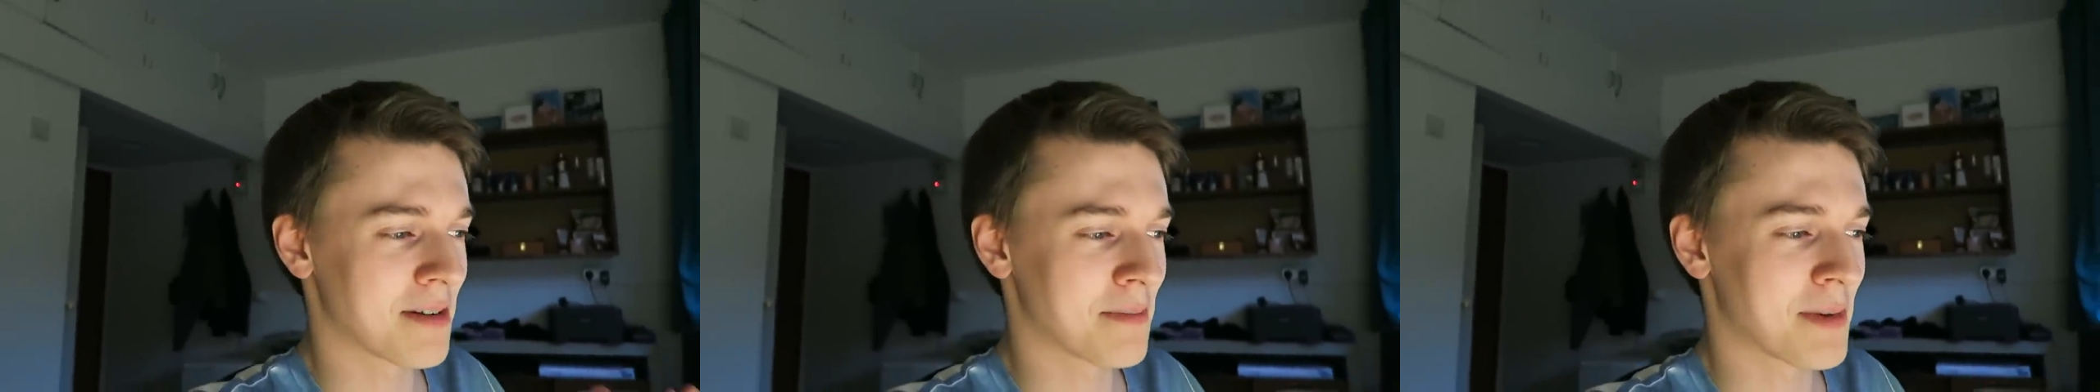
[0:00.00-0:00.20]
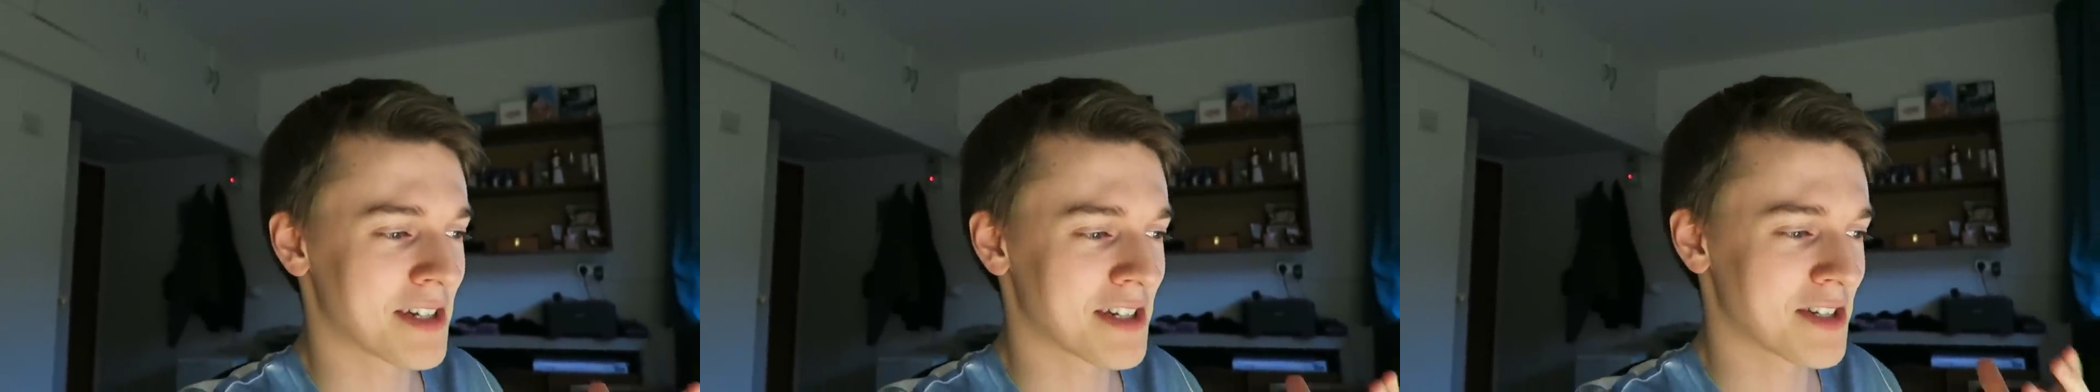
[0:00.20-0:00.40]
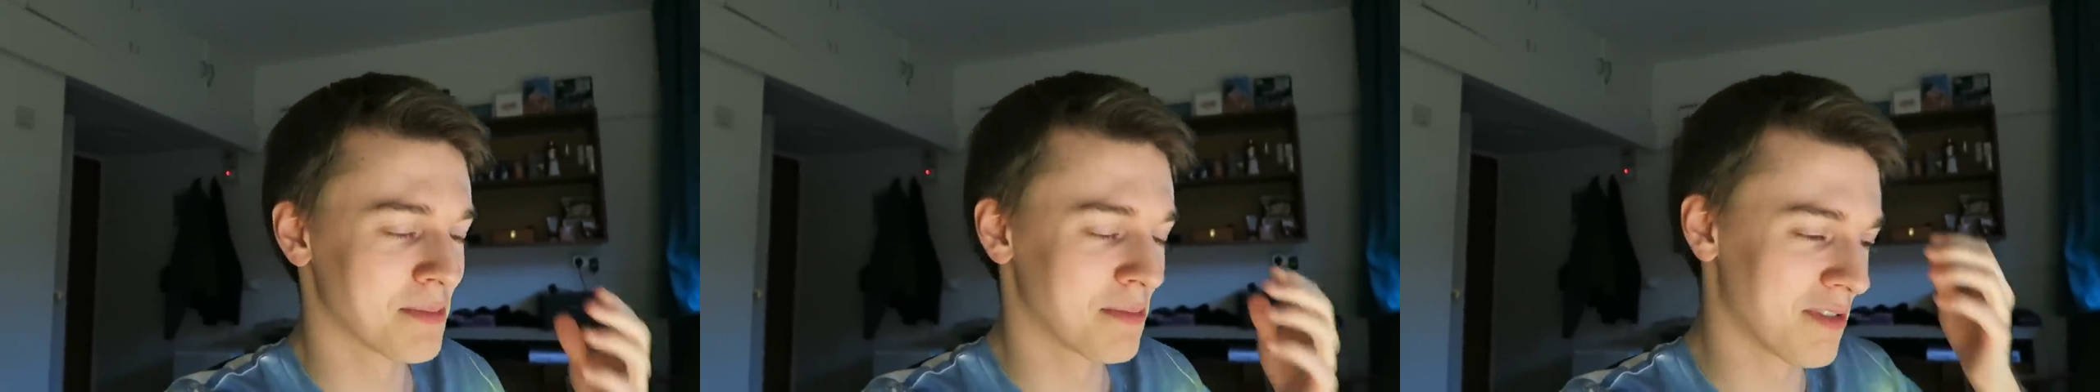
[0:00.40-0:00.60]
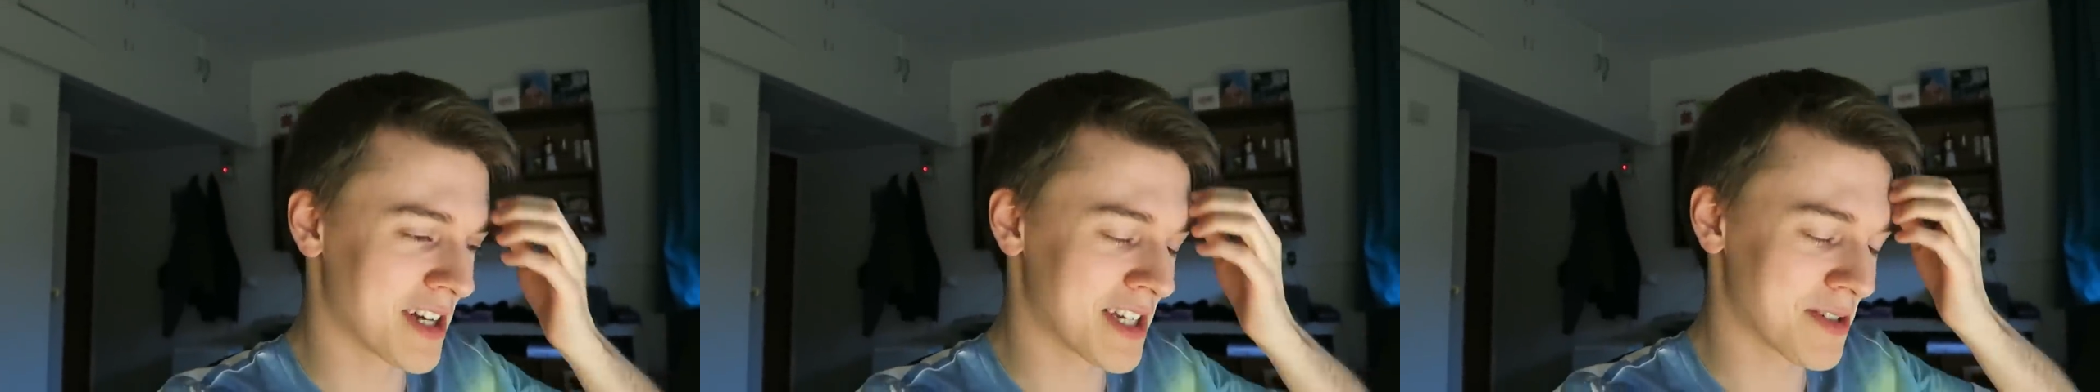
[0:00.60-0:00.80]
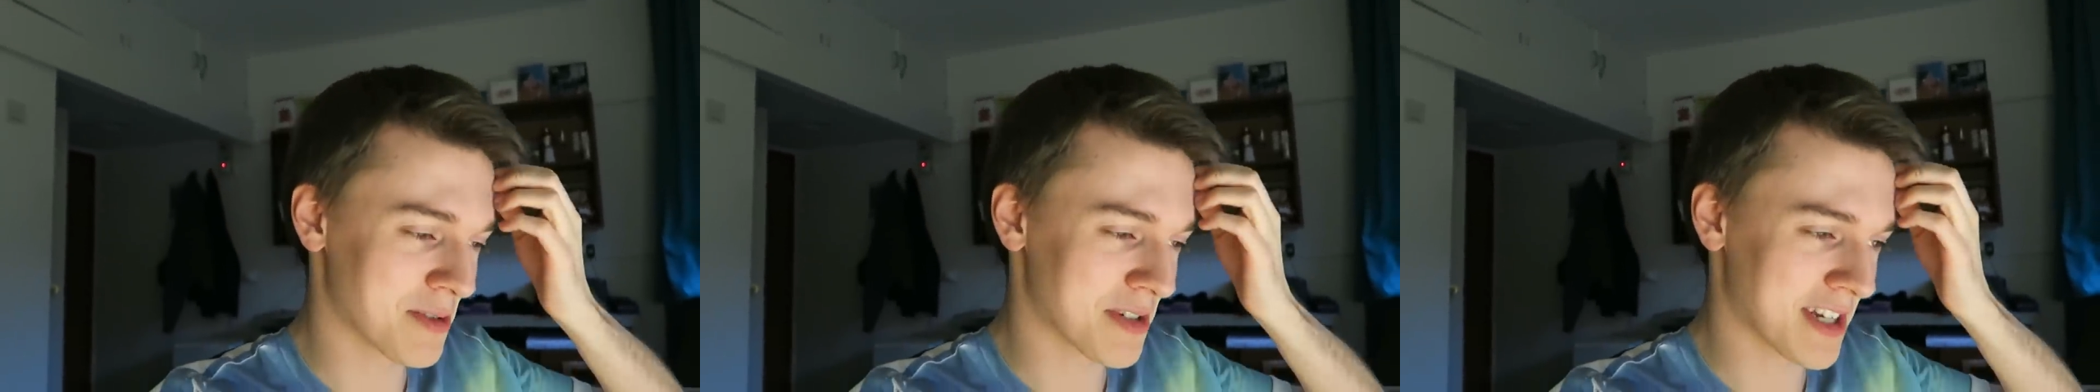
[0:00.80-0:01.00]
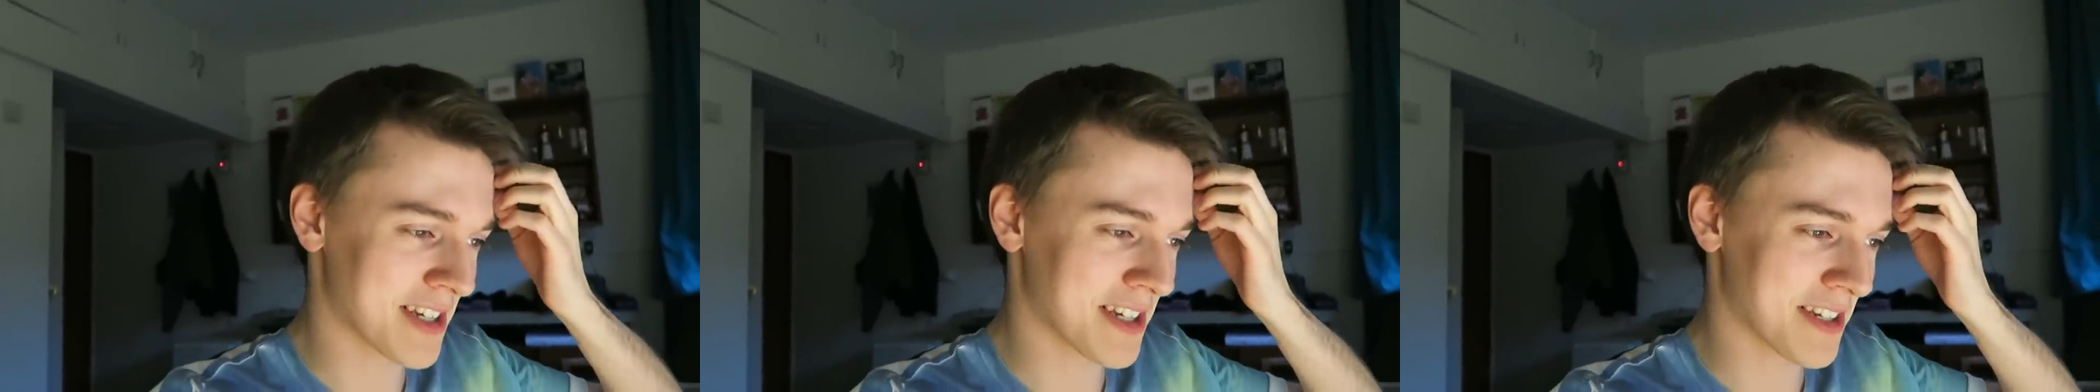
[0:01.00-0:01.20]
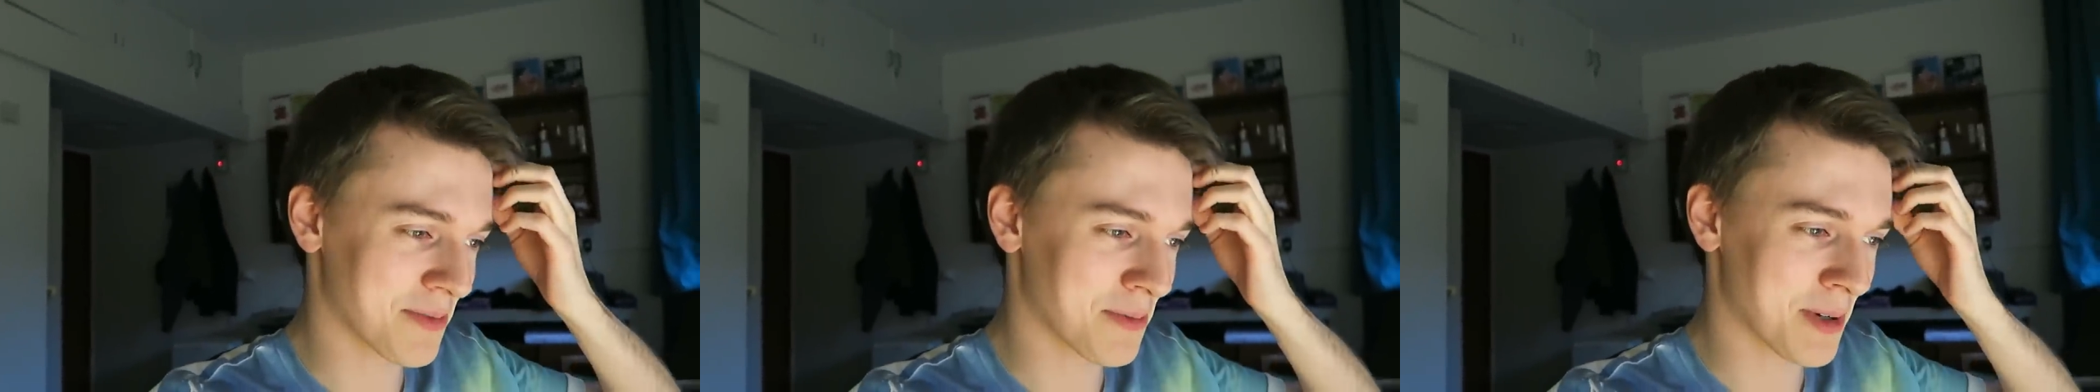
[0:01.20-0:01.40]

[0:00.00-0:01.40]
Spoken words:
and my supervisor was like,